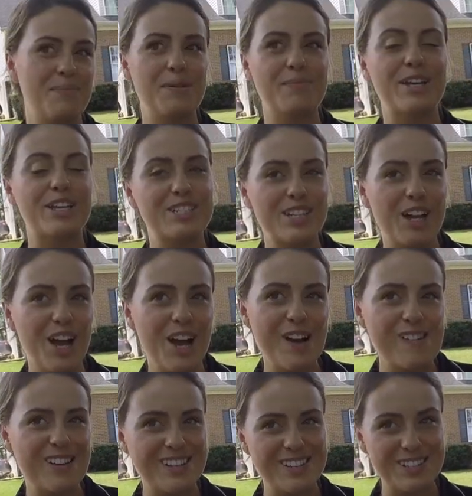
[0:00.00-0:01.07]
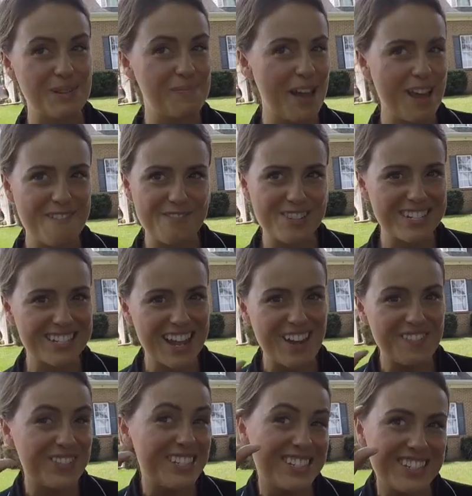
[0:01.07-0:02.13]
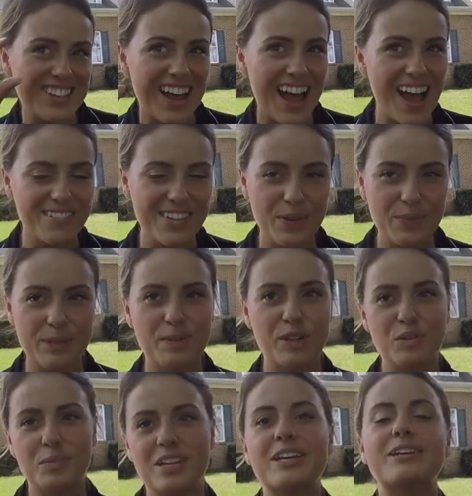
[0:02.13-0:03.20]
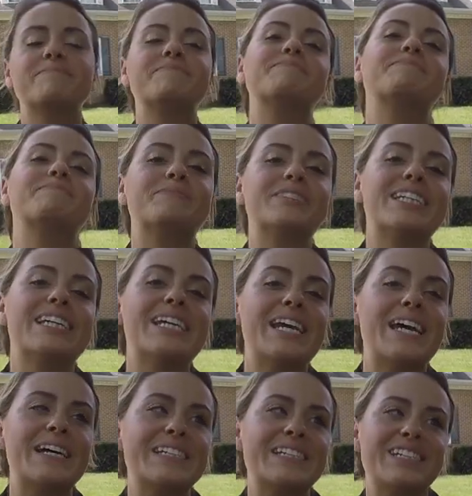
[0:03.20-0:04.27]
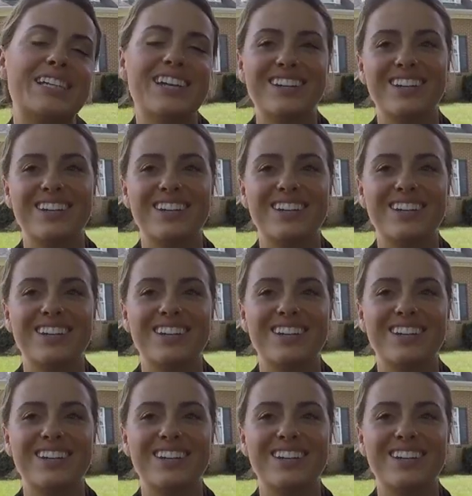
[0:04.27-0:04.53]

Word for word: He'd be like, So, can you still pay for stuff? Do you still have it? We'd both be like, Yes.